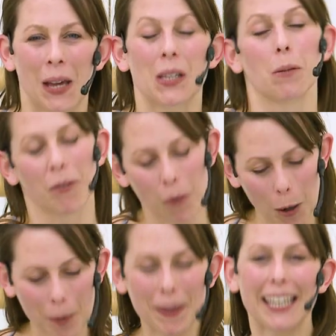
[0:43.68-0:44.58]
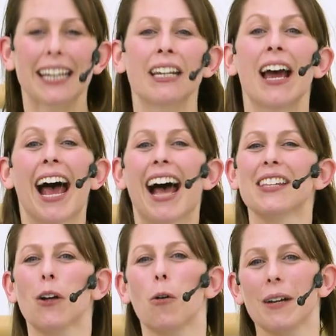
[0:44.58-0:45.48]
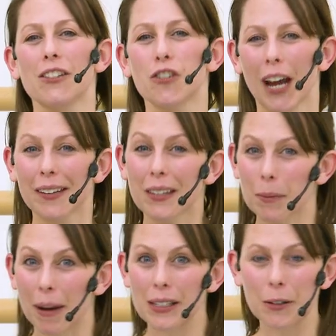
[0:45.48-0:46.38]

So before we begin, as always, check the space